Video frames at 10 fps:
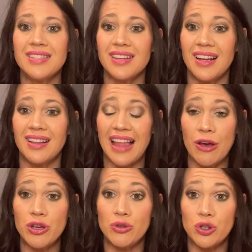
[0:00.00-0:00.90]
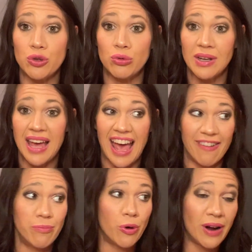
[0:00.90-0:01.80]
it's going to allow you to
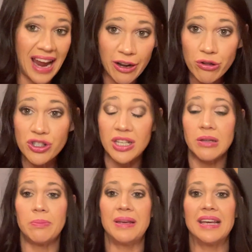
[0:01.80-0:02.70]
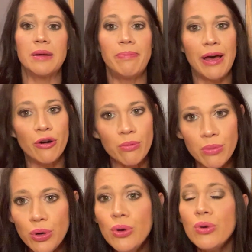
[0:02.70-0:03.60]
have more energy, be in a better
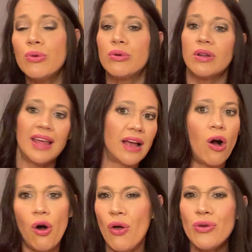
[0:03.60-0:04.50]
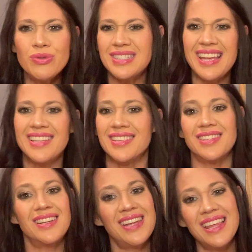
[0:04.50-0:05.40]
mood, like all those things. It's
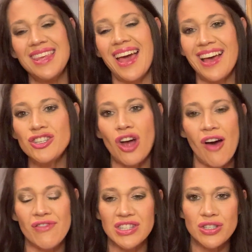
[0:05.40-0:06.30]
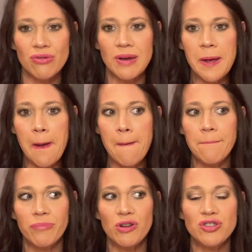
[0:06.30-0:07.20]
going to take the edge off. And so
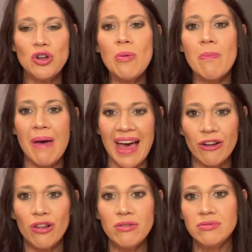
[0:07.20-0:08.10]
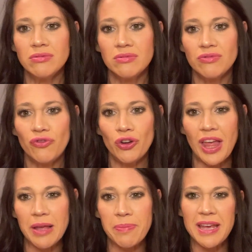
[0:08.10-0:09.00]
there's no medal for
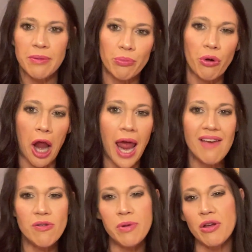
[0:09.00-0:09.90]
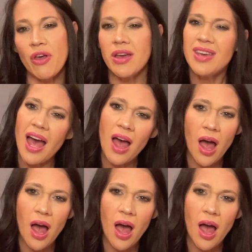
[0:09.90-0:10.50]
like being brave and being like, yeah,